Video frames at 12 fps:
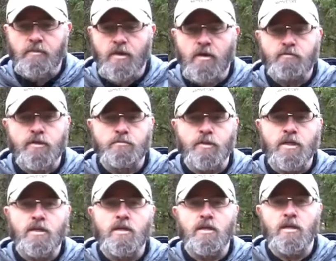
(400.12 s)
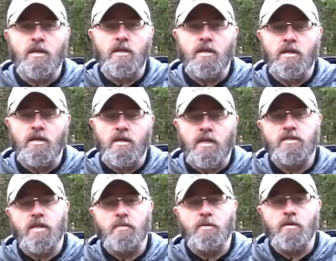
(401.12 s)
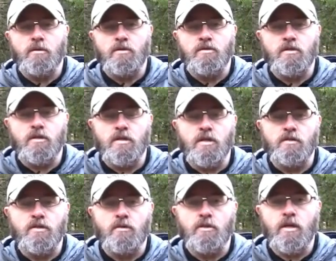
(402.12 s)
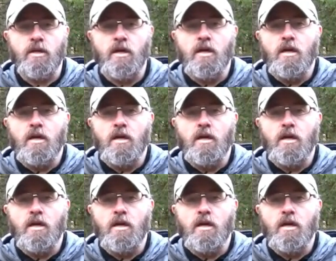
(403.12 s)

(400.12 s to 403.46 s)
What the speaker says: the Humphreys Peak last time I was in Arizona,